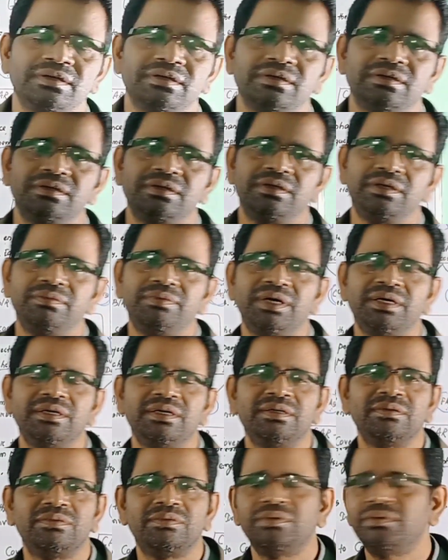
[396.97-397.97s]

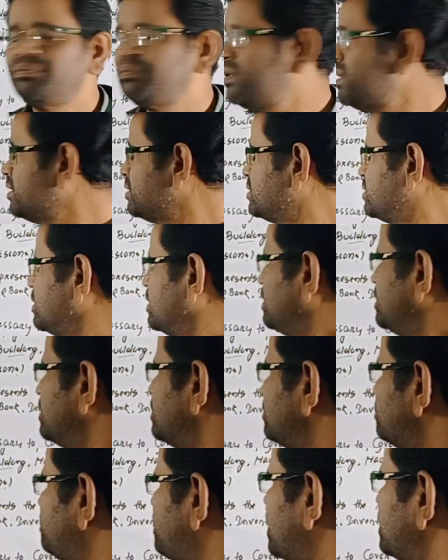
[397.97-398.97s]
divided in two parts.
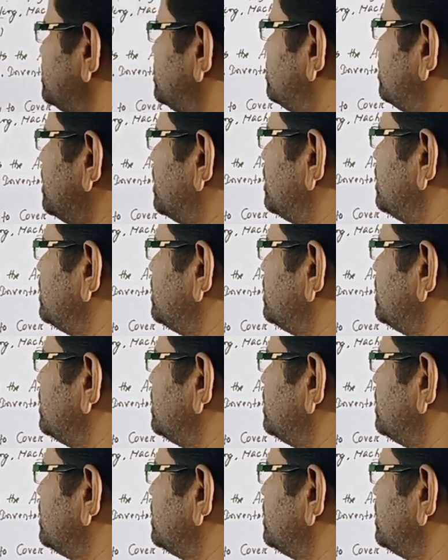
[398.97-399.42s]
First one is